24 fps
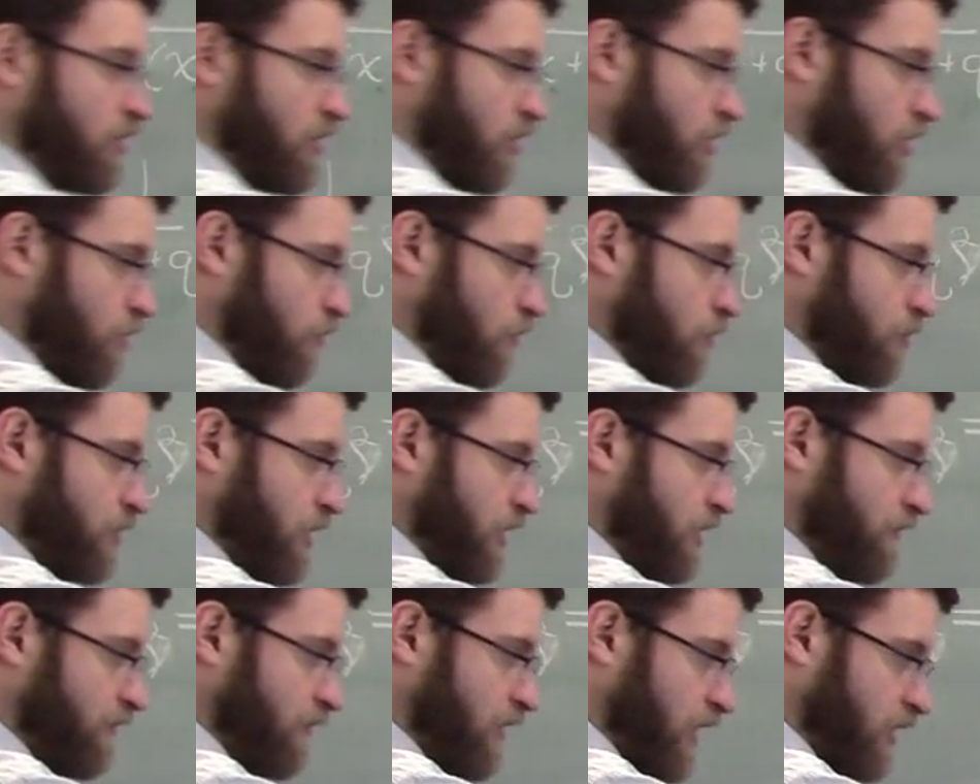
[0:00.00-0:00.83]

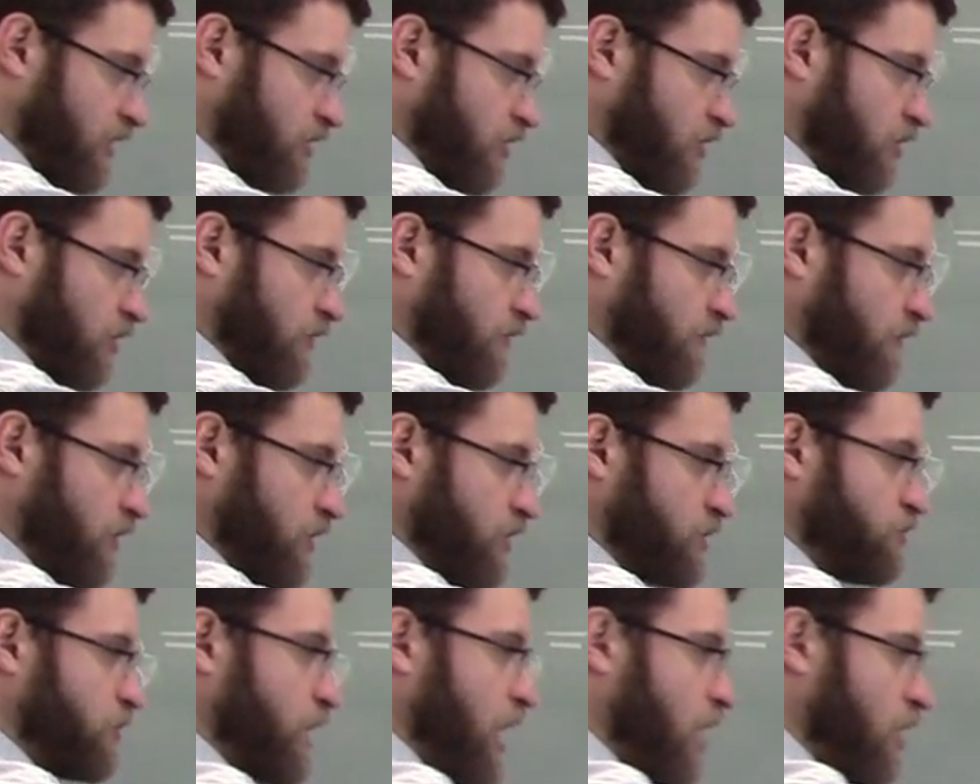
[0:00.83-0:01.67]
to the
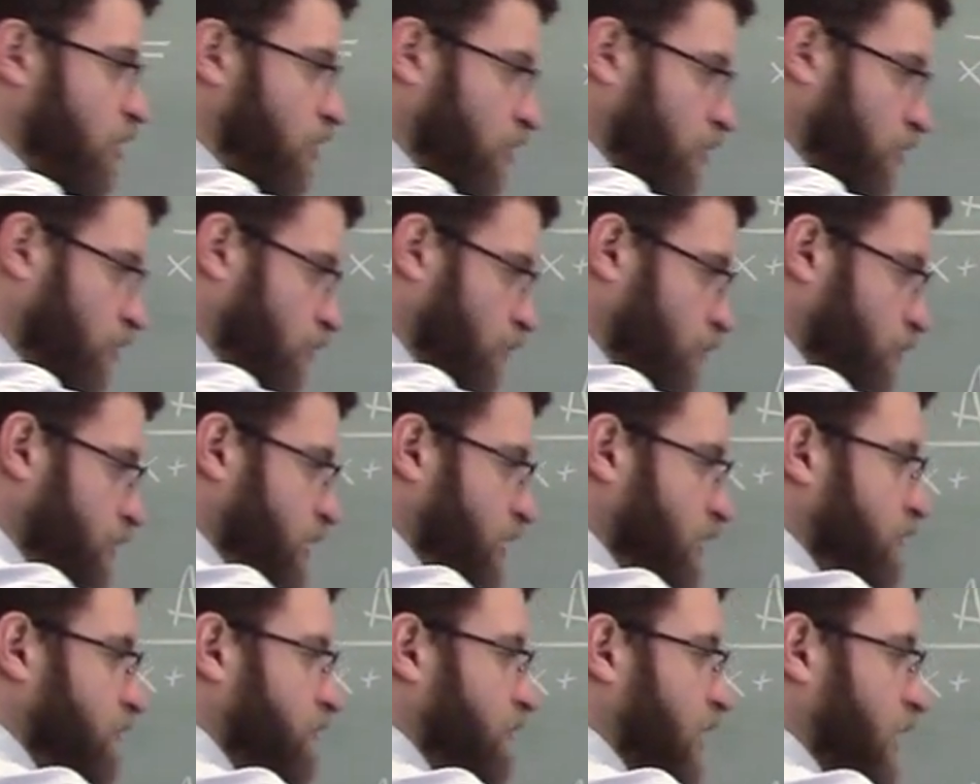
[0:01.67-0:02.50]
first power and the
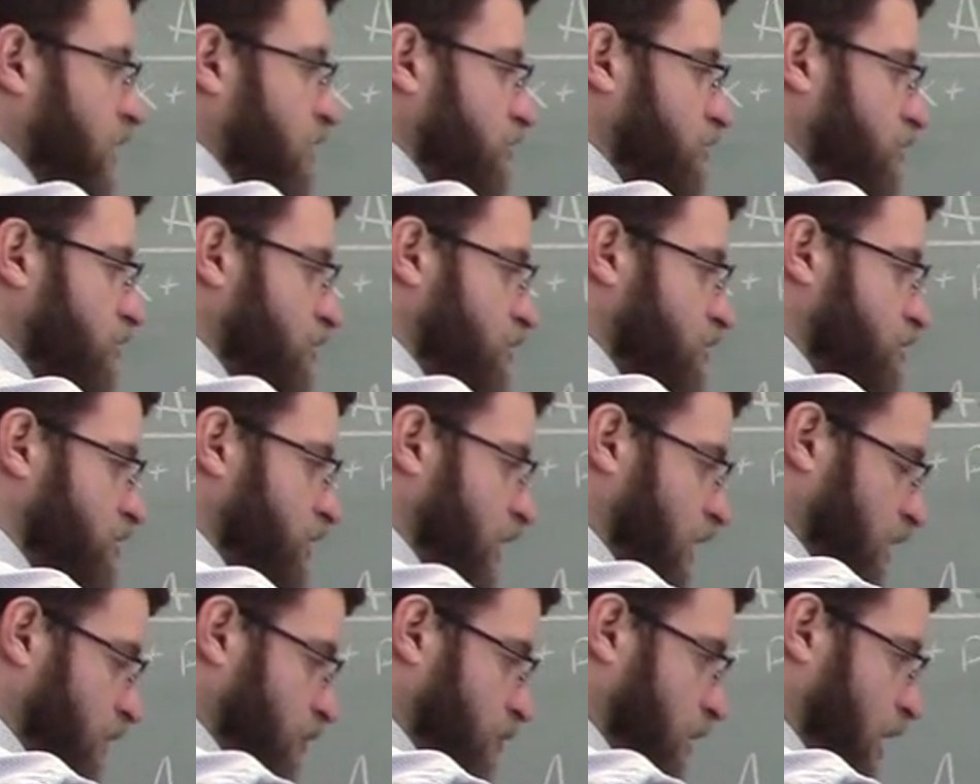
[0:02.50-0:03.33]
repeated factor to the
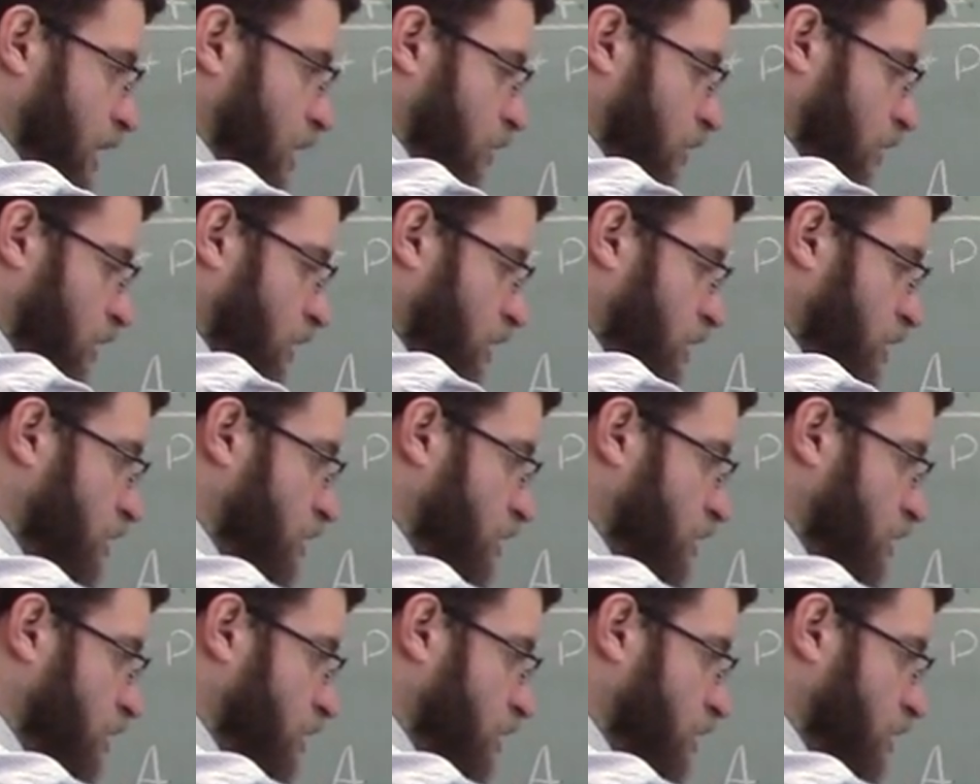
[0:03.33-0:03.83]
second power.